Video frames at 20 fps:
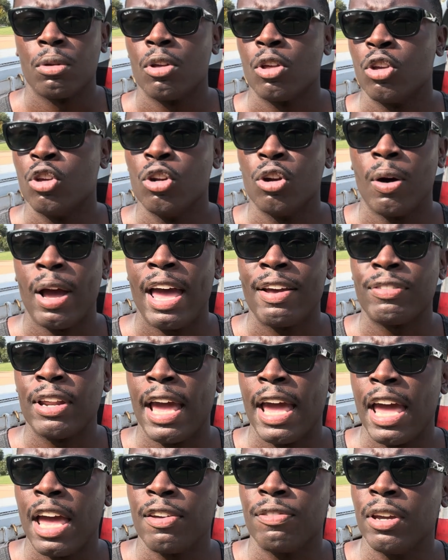you don't have to
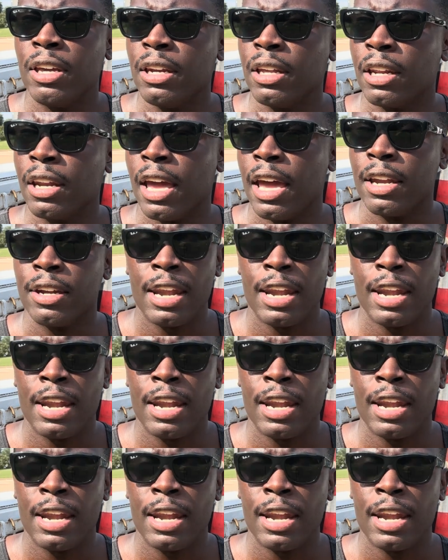have any of that.